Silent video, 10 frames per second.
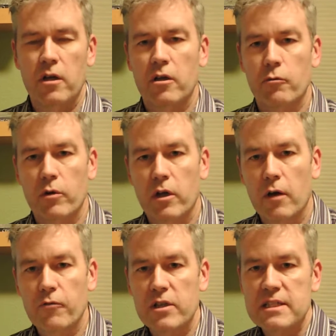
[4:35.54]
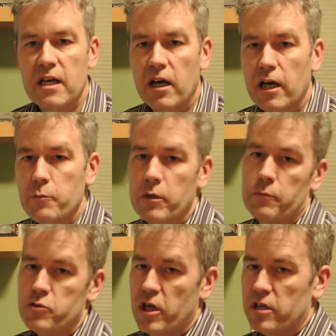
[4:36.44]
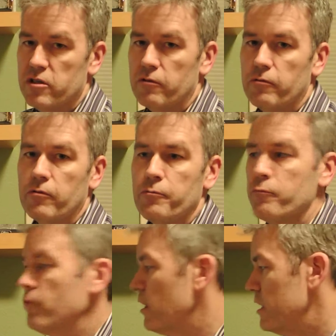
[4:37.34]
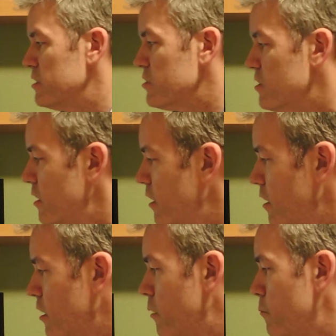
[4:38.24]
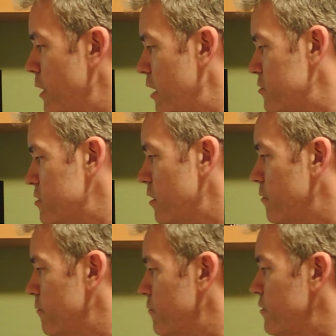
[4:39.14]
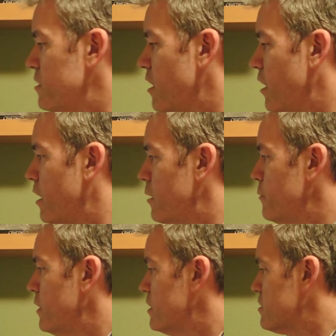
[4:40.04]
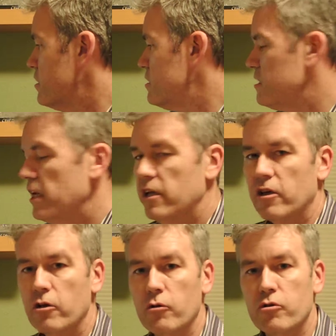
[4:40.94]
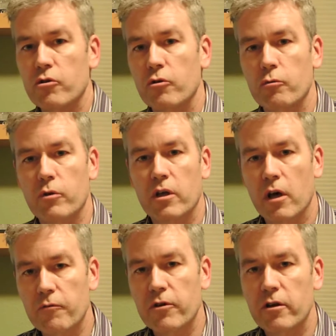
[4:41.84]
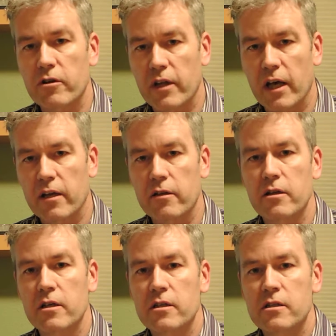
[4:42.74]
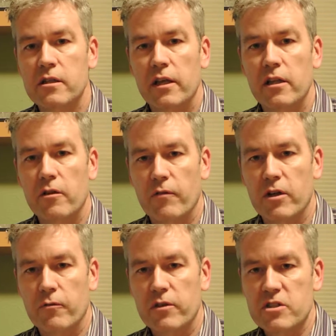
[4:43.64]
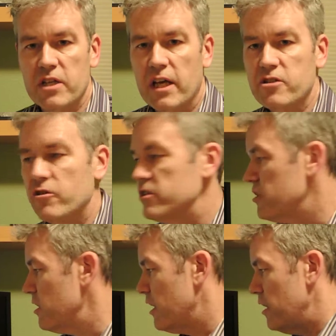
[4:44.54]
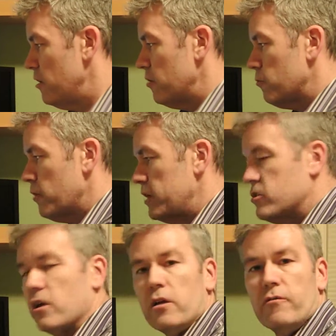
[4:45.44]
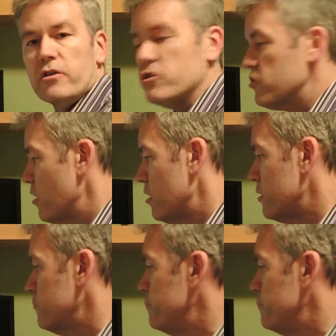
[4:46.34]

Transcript: The recovery time objective is the amount of time it's going to take you to recover your data in the event of a disaster, as indicated on the right side of this chart.